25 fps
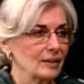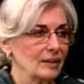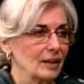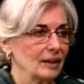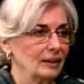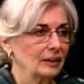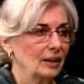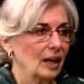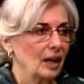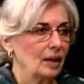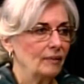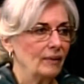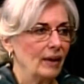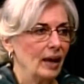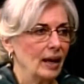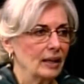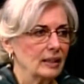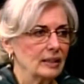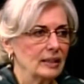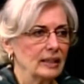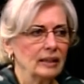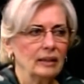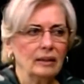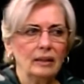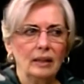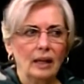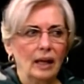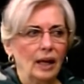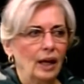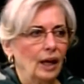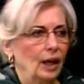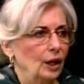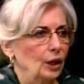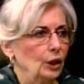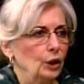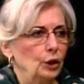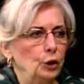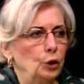done a lot of acting,
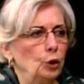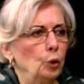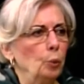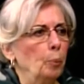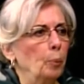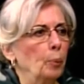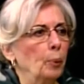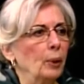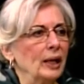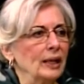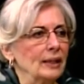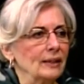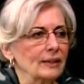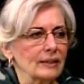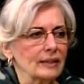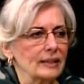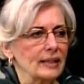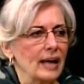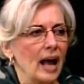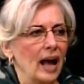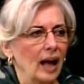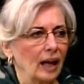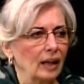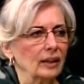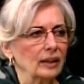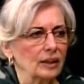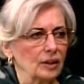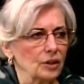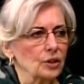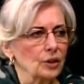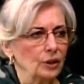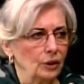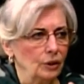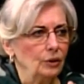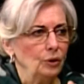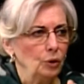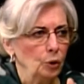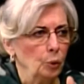you bring the
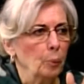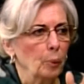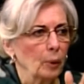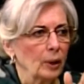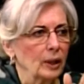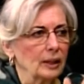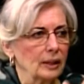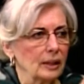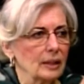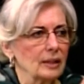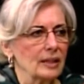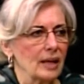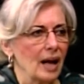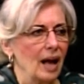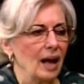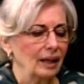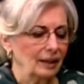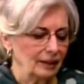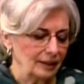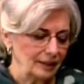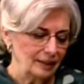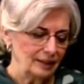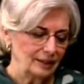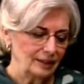talent. You bring the talent.